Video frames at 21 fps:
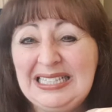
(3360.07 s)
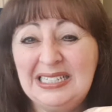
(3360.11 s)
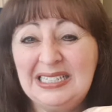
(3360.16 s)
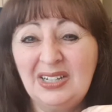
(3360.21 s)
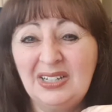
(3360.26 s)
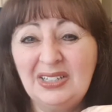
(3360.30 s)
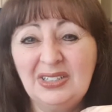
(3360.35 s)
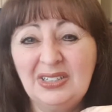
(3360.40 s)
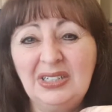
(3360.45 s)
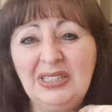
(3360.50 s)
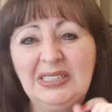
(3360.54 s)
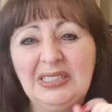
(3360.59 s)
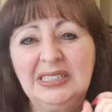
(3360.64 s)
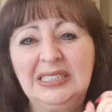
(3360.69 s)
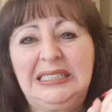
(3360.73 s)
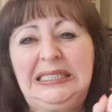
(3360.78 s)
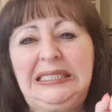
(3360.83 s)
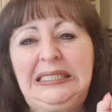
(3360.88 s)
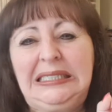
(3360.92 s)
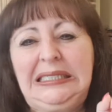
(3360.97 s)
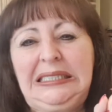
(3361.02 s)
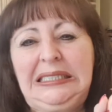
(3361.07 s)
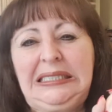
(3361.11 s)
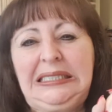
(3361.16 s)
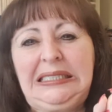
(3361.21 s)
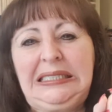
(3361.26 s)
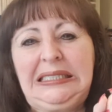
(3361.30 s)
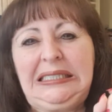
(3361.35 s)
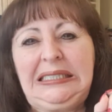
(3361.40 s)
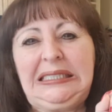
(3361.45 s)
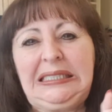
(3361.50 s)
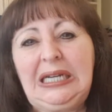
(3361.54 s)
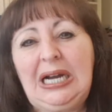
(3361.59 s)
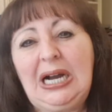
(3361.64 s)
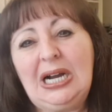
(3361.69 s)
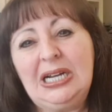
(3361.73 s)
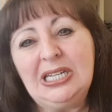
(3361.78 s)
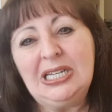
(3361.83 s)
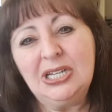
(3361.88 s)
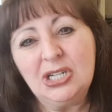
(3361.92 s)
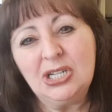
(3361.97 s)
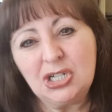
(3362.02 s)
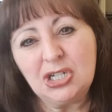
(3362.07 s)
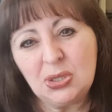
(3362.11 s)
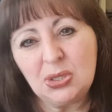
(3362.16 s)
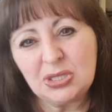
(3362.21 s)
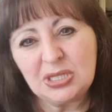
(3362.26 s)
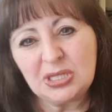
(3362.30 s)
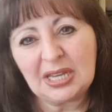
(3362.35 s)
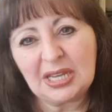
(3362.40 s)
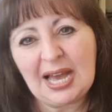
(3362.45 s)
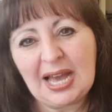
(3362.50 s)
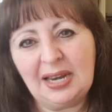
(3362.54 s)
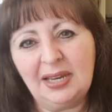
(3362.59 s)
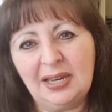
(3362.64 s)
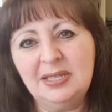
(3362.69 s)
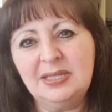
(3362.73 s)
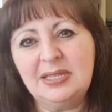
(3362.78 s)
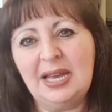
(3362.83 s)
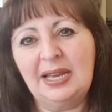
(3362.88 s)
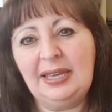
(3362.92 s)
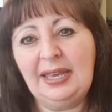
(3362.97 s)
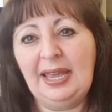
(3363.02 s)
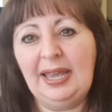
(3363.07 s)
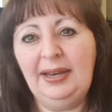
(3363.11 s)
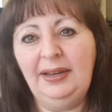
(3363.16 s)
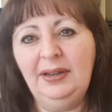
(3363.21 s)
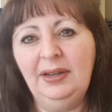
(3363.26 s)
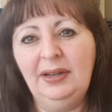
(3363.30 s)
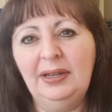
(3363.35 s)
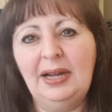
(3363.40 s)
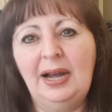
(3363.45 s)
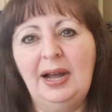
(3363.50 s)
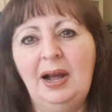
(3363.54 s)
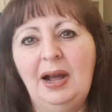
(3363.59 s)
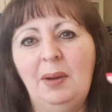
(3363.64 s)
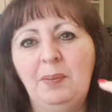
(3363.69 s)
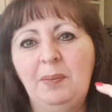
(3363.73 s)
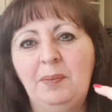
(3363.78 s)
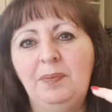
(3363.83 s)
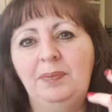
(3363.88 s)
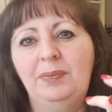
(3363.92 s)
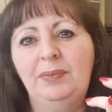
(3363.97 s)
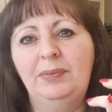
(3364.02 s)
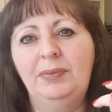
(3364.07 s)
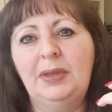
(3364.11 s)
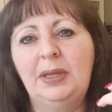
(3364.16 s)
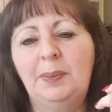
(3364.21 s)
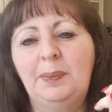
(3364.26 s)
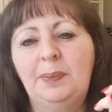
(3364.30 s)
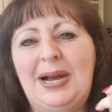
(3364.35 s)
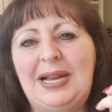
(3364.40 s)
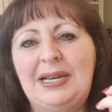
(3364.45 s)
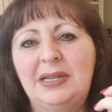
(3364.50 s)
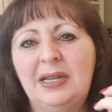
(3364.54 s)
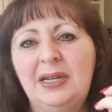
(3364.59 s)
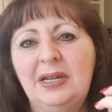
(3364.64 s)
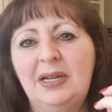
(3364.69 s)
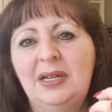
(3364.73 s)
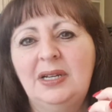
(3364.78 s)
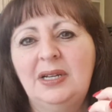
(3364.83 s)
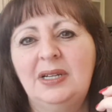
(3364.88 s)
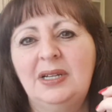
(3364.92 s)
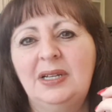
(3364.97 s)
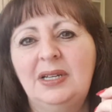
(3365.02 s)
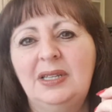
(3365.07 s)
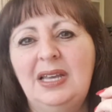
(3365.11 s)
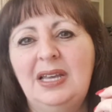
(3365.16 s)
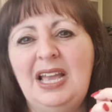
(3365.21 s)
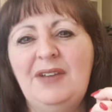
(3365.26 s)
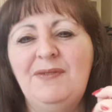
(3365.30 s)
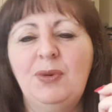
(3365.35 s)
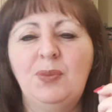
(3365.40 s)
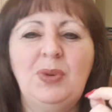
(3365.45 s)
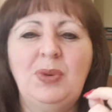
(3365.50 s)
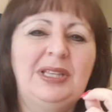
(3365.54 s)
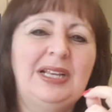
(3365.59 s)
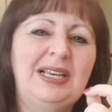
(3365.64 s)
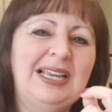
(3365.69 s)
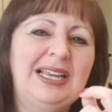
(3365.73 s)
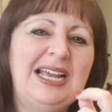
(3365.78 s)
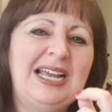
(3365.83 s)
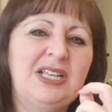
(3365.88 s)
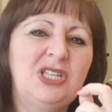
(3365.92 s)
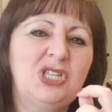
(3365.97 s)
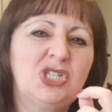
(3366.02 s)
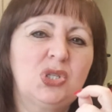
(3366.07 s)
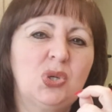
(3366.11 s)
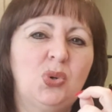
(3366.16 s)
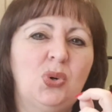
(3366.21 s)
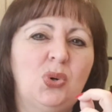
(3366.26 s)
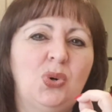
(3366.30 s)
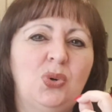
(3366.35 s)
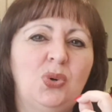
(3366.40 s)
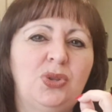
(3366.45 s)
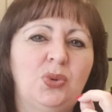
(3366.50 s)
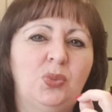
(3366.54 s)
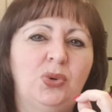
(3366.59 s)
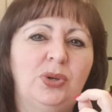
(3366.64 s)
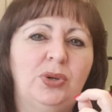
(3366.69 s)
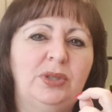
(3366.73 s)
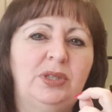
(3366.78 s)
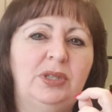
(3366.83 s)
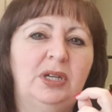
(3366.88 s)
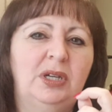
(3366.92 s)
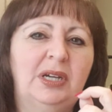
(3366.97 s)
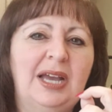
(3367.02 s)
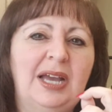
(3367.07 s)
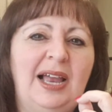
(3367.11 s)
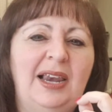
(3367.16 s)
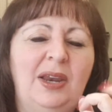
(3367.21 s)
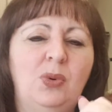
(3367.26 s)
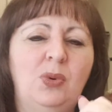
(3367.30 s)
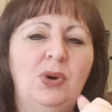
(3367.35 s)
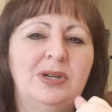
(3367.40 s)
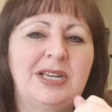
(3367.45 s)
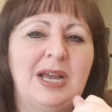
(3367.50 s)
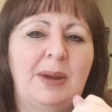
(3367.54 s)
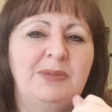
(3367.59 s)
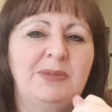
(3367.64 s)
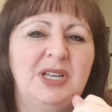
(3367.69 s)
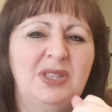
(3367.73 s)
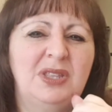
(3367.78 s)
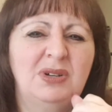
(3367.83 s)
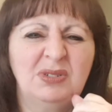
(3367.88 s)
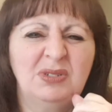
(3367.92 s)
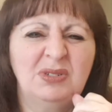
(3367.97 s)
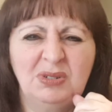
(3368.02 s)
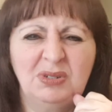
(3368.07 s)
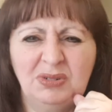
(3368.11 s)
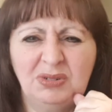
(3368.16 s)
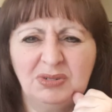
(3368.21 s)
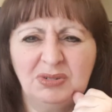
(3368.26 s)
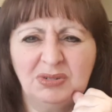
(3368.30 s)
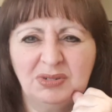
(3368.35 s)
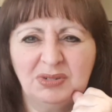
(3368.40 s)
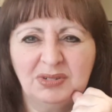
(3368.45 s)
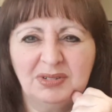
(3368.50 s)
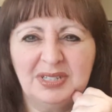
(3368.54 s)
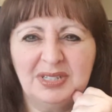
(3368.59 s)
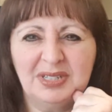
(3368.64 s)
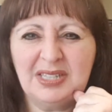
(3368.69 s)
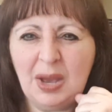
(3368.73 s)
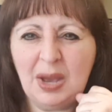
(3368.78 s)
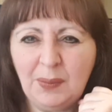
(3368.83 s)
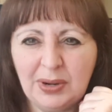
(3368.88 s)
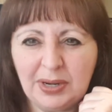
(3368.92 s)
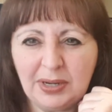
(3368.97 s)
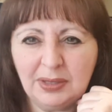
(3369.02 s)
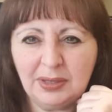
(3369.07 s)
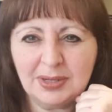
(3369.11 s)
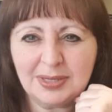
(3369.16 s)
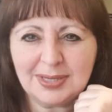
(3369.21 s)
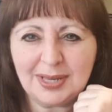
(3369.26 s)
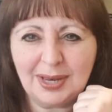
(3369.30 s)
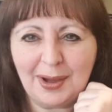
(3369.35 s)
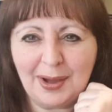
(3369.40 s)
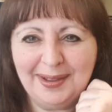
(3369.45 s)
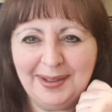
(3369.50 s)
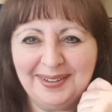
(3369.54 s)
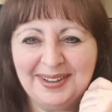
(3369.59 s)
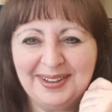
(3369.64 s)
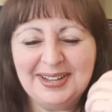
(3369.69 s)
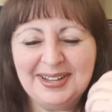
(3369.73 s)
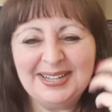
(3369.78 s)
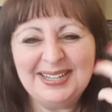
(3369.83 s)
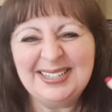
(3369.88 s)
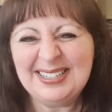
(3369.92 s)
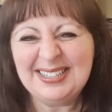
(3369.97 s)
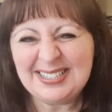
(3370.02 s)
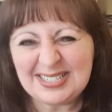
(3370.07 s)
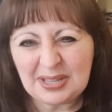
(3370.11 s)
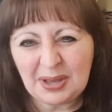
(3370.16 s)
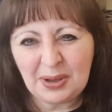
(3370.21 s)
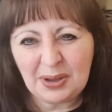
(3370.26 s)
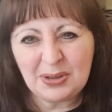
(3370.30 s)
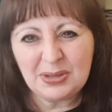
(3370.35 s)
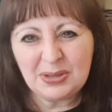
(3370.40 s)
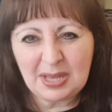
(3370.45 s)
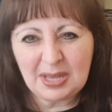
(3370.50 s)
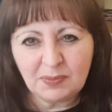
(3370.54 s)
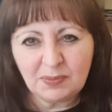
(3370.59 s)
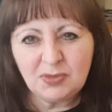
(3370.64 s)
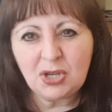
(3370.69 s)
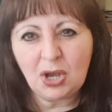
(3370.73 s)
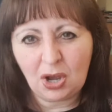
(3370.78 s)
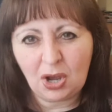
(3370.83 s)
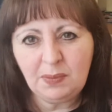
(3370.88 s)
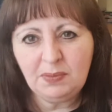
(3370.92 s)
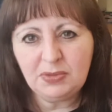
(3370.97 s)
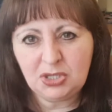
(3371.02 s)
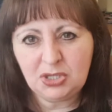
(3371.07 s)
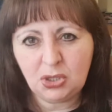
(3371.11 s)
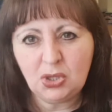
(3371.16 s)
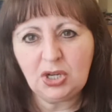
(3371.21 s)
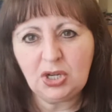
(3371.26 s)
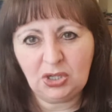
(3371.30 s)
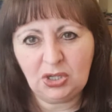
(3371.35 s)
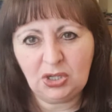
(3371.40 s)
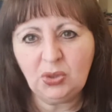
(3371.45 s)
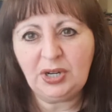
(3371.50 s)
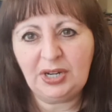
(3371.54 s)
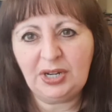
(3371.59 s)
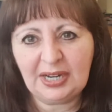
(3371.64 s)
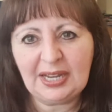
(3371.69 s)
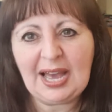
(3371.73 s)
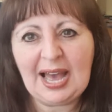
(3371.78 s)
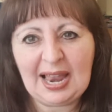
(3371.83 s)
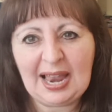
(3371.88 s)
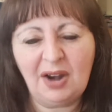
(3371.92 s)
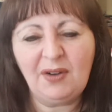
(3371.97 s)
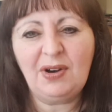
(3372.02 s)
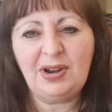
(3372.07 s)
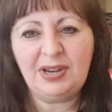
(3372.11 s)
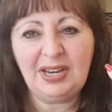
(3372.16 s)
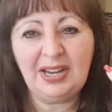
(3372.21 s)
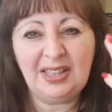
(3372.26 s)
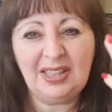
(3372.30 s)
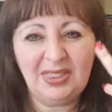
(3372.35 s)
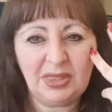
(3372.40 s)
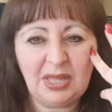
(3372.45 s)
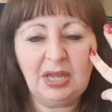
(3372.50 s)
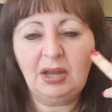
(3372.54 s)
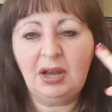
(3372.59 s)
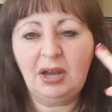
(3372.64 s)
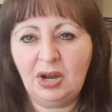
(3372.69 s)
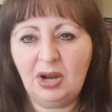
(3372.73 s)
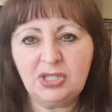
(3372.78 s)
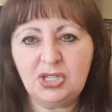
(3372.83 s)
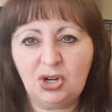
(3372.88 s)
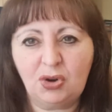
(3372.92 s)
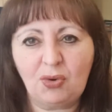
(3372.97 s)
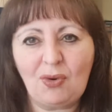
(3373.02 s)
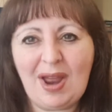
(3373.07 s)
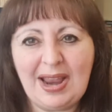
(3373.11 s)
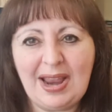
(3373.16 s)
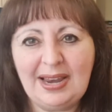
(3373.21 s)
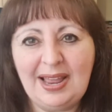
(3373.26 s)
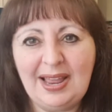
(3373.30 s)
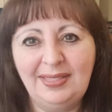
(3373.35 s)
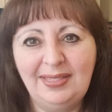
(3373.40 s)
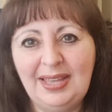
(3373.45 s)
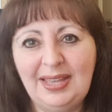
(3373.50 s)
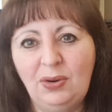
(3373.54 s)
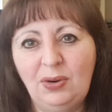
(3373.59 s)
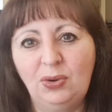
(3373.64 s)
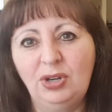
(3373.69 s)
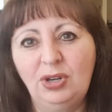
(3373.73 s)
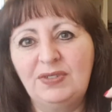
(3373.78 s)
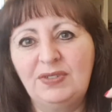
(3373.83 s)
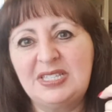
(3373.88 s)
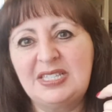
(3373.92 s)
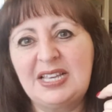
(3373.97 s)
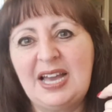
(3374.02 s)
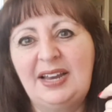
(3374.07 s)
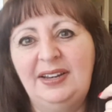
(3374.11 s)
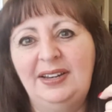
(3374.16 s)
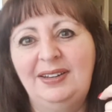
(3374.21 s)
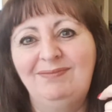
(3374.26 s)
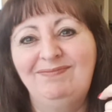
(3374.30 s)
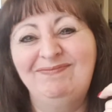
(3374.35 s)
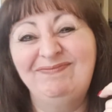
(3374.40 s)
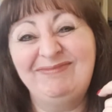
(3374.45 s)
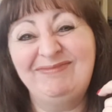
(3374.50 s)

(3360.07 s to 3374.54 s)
that I got. I didn't choose the colours again, but even when the lady saw the colour worked up, she thought, oh, is that what it looks like? So sometimes you can look at a colour and you can think, oh, it's great, and then all of a sudden,